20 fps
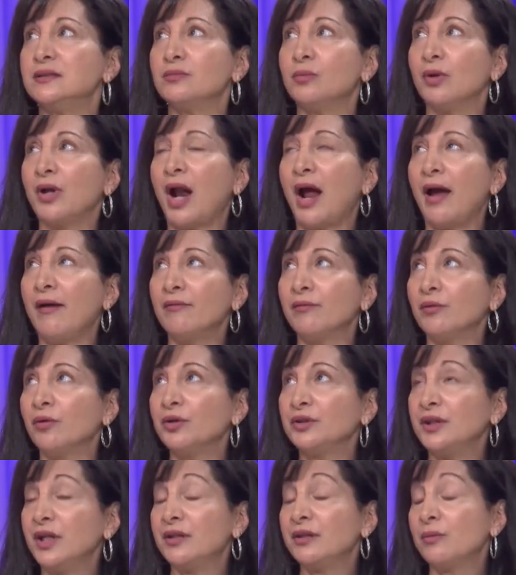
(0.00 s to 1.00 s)
when I
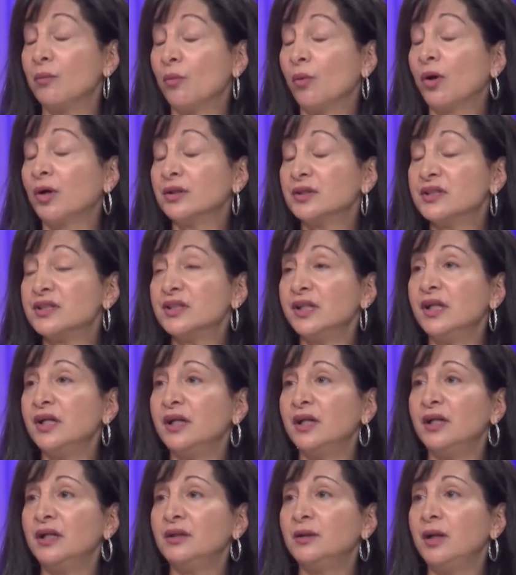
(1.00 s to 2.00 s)
looked at the word
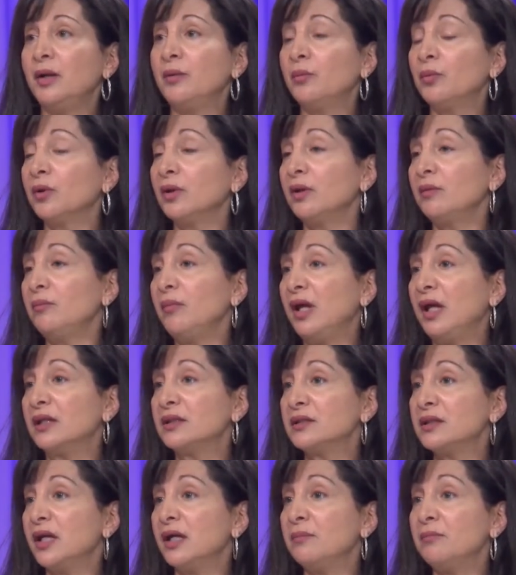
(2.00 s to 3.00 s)
sin, it, it really
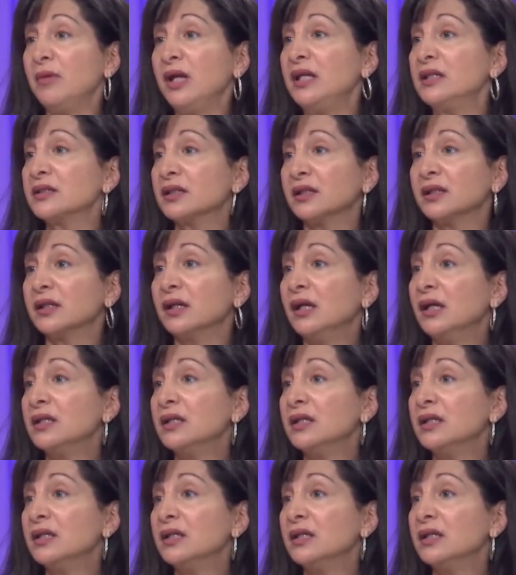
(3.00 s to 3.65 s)
it it means like